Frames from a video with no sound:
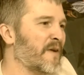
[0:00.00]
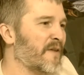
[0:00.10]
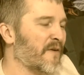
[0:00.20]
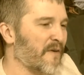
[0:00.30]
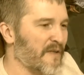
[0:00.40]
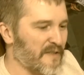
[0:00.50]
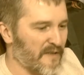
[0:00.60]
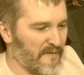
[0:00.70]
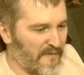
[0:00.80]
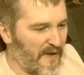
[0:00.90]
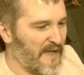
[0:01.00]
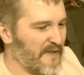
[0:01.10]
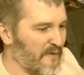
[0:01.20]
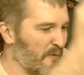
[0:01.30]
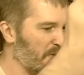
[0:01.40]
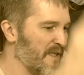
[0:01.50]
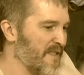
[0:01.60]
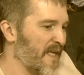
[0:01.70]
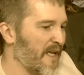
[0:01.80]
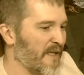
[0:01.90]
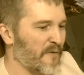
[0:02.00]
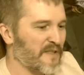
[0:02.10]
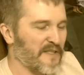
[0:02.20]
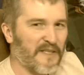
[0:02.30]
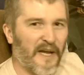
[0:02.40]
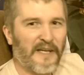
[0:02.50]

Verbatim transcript: either his uh, feet or his head, and you would just